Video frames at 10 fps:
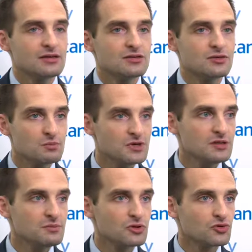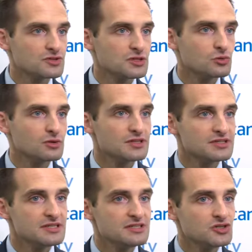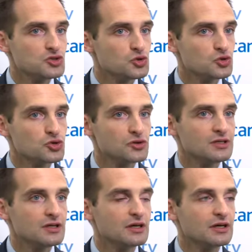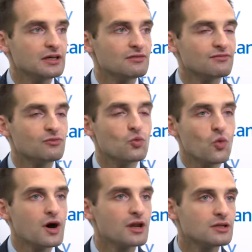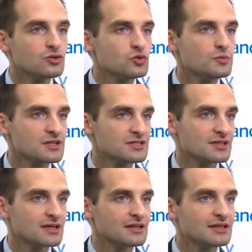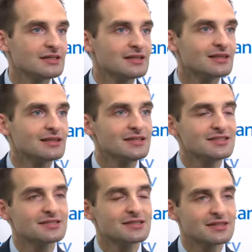So minimal residual disease is usually if one tumor cell in at least